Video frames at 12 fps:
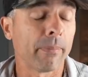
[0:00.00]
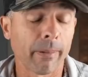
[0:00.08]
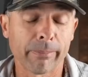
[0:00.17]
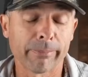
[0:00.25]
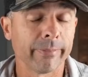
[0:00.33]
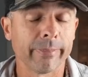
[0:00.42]

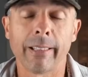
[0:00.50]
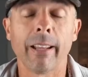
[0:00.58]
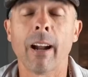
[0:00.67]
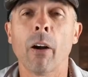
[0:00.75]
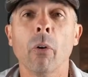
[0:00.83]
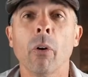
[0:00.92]
a
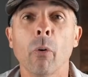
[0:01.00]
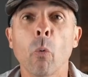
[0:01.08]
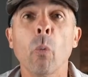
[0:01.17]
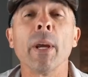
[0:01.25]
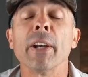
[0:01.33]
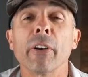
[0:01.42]
you know
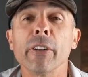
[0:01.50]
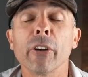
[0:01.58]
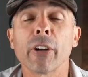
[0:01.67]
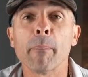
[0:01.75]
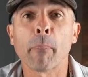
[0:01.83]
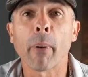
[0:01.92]
weird
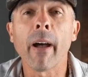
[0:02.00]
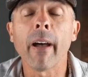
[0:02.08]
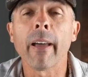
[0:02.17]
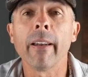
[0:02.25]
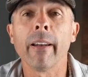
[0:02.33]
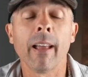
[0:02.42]
looking
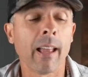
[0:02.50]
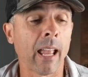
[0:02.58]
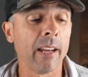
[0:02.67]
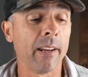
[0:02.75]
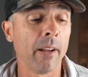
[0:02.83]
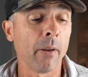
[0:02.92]
putt
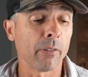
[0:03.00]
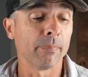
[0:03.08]
and